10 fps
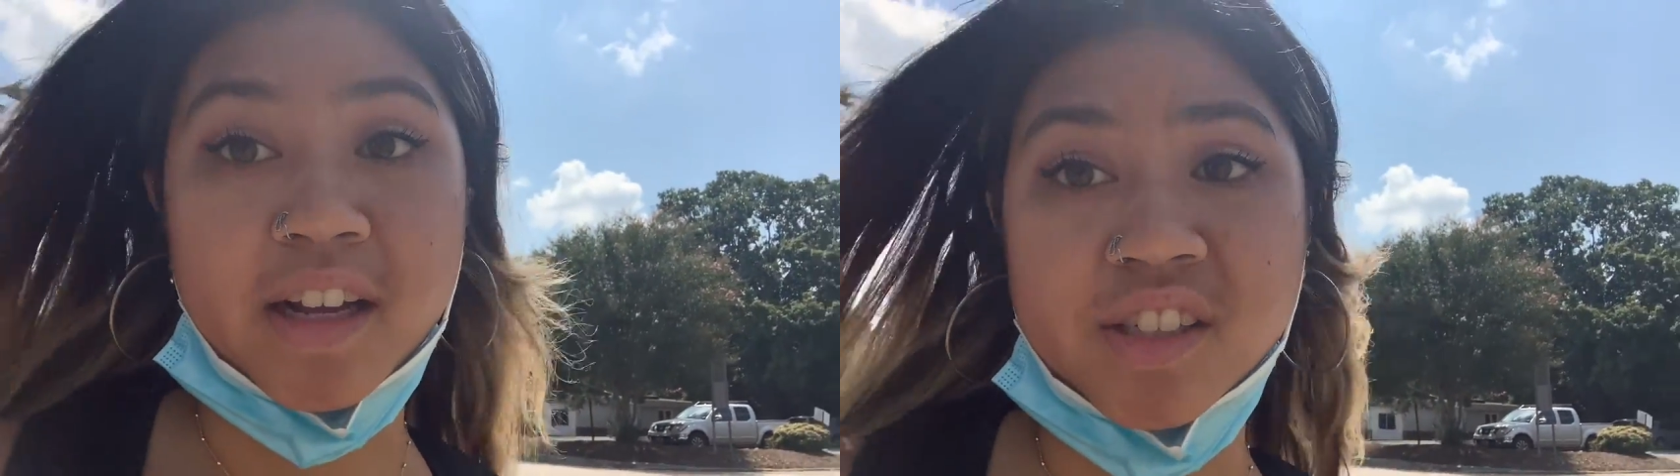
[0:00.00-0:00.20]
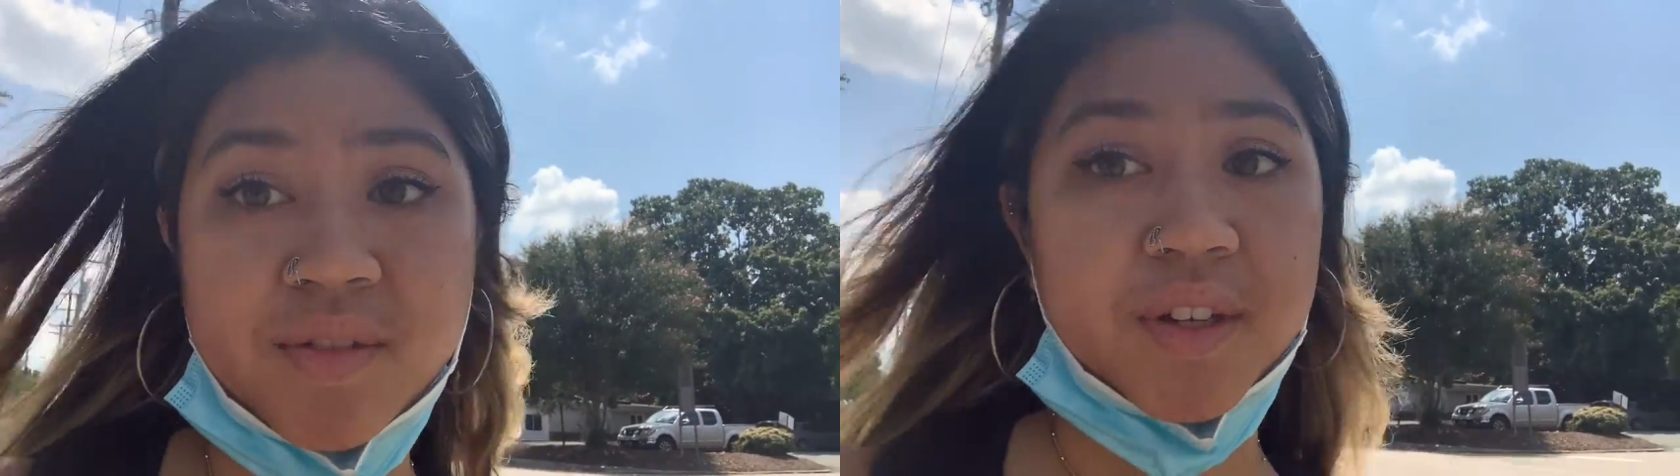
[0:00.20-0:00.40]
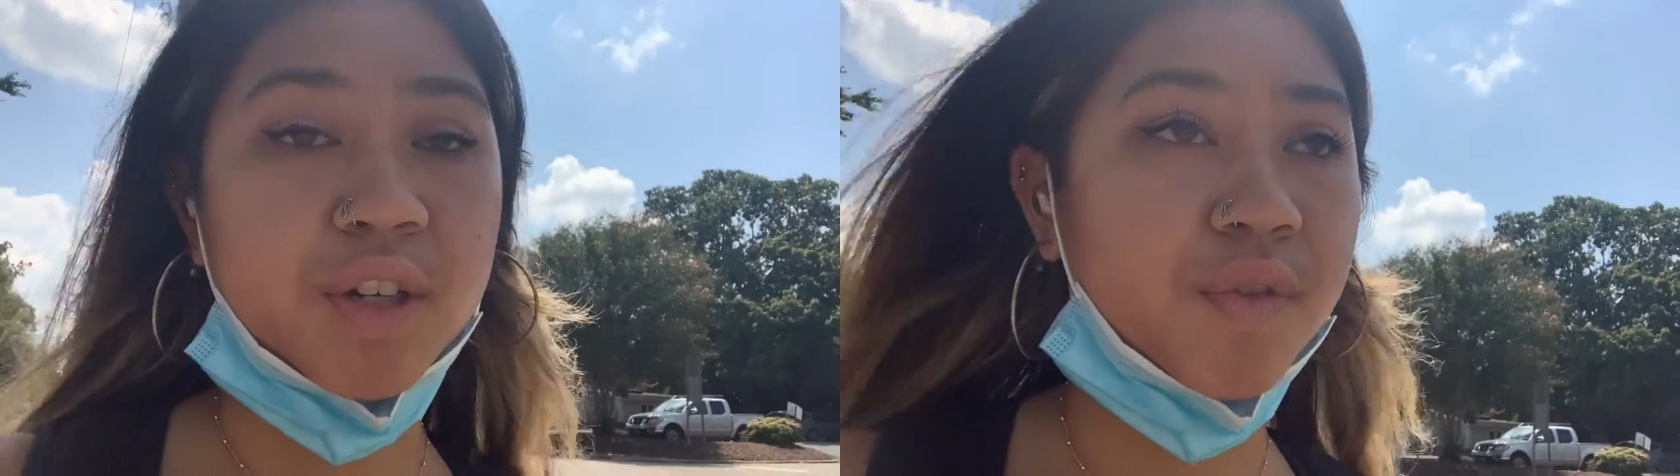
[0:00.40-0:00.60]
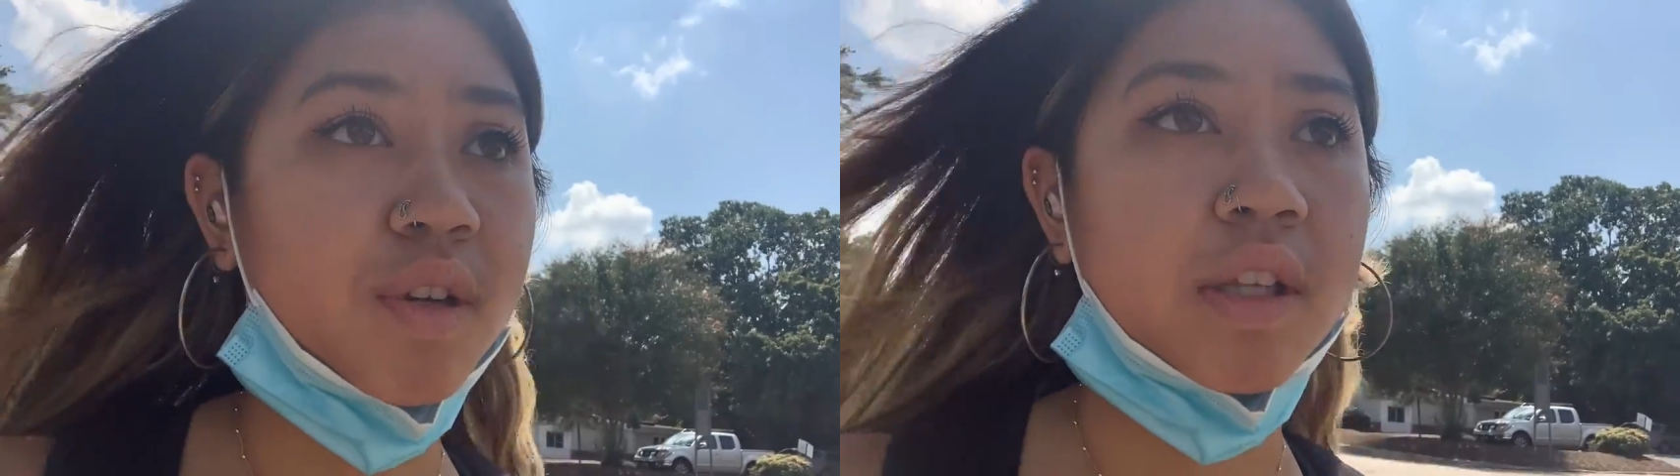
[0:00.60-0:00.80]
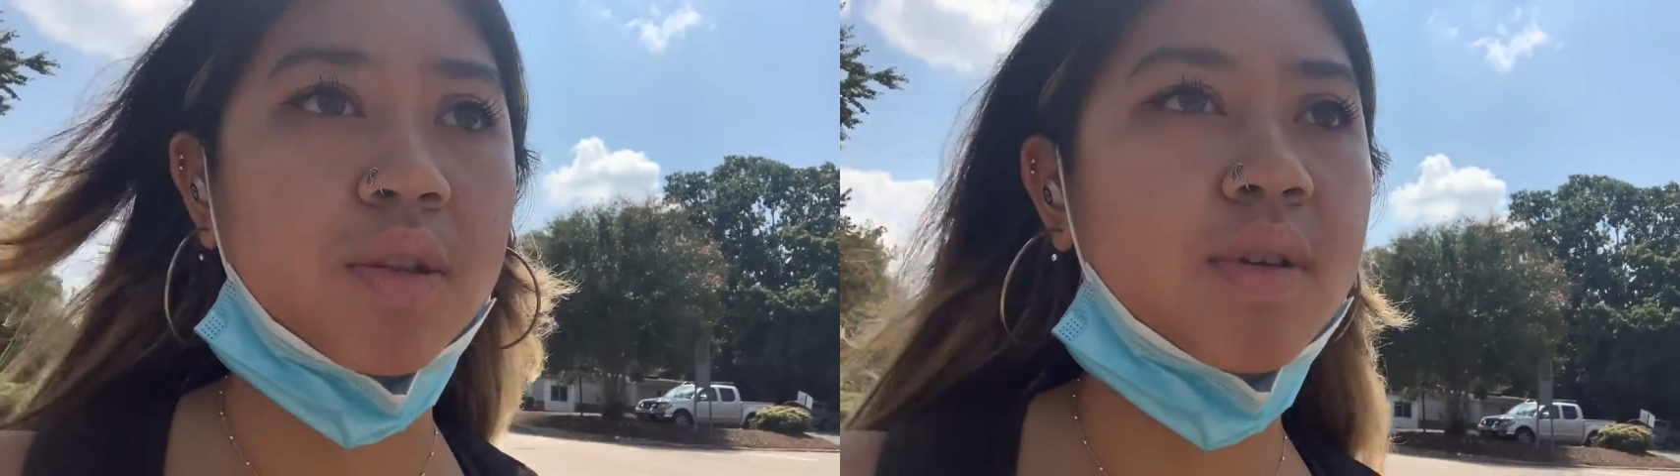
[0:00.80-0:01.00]
I actually have an
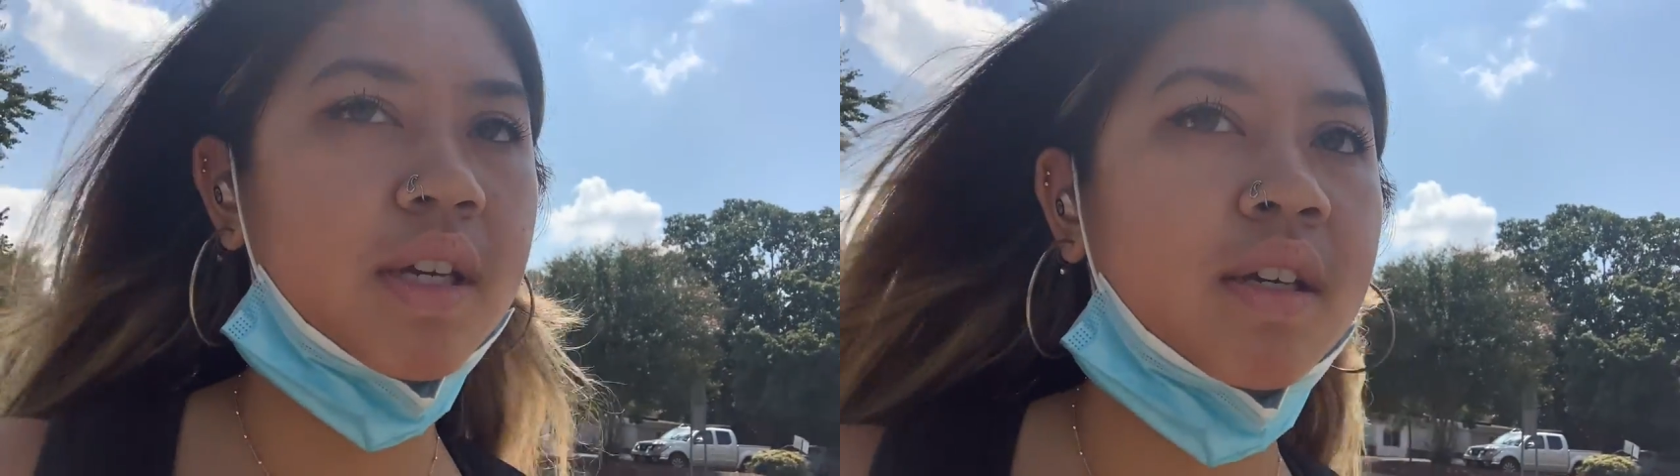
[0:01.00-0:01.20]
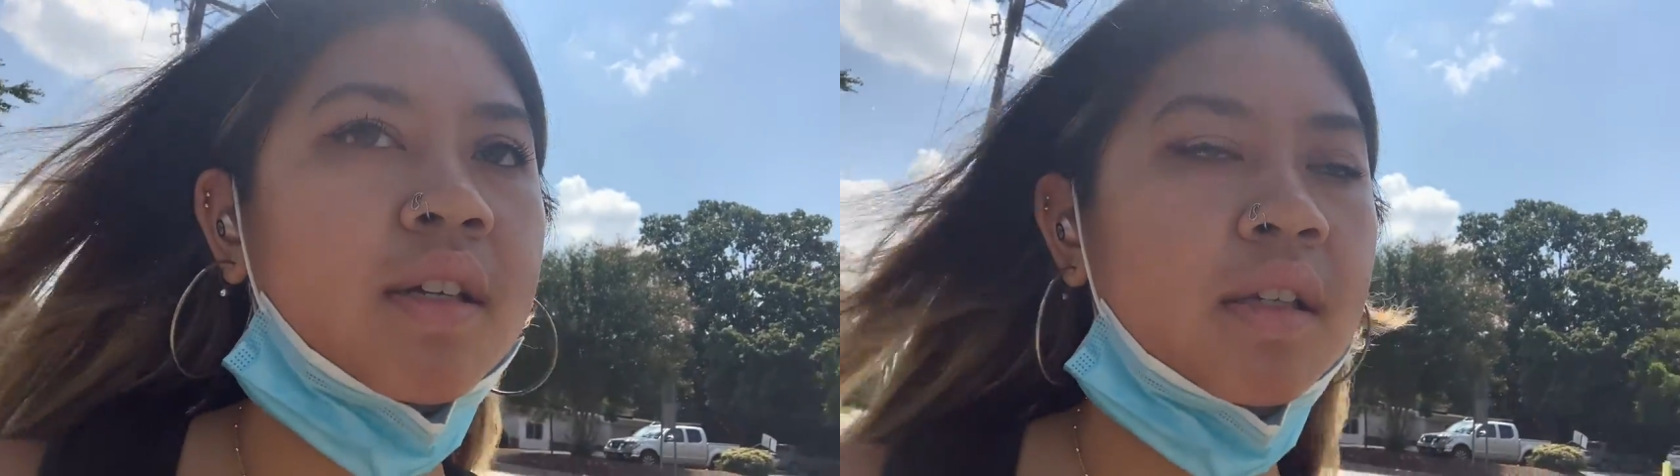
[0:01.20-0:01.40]
interview at three.